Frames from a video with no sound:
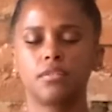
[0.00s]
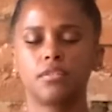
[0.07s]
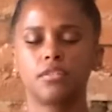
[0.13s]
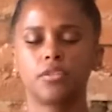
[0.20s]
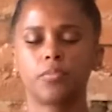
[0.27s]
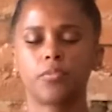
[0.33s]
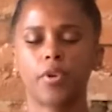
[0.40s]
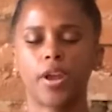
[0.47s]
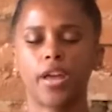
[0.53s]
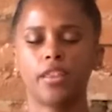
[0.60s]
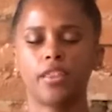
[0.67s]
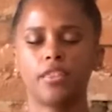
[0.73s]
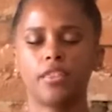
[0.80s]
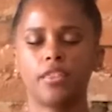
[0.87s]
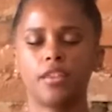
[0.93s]
your
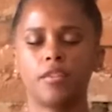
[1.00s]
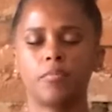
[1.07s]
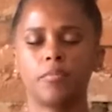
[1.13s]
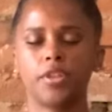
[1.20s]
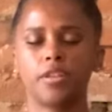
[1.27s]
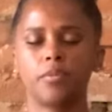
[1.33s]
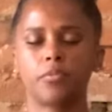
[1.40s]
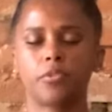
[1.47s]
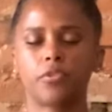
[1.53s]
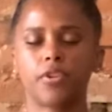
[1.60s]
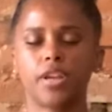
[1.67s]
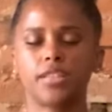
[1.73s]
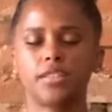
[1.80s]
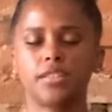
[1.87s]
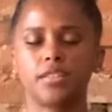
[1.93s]
breath and being
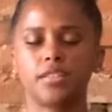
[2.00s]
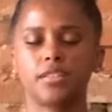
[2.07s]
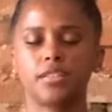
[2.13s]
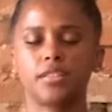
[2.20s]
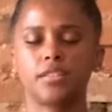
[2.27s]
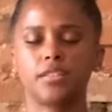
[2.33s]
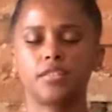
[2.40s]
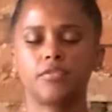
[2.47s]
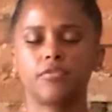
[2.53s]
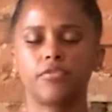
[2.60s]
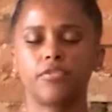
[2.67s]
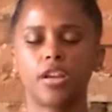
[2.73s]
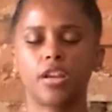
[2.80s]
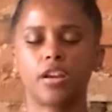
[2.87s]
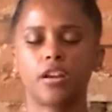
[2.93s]
present in this
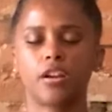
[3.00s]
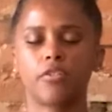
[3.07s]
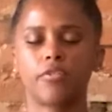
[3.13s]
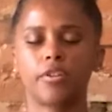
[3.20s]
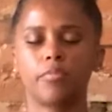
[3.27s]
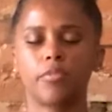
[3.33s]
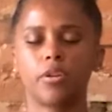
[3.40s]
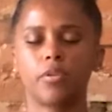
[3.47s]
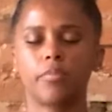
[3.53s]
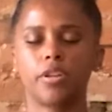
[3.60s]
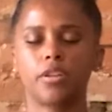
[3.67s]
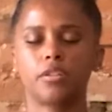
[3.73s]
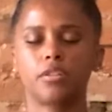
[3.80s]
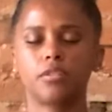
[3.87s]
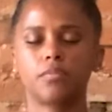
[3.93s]
very moment.